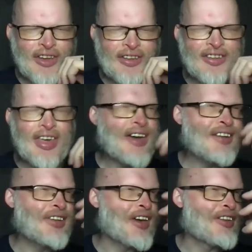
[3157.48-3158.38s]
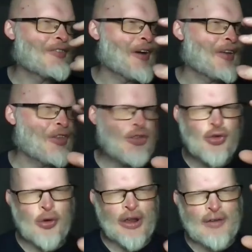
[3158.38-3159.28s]
it's that, isn't it? It's finding the
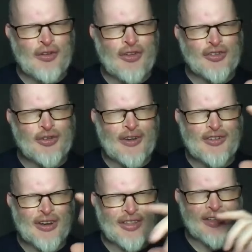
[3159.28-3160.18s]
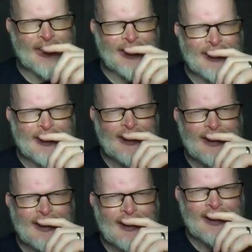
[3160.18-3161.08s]
joy in every situation. I think
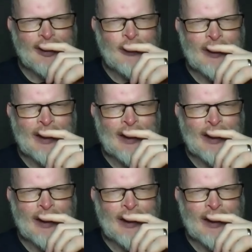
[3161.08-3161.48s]
you and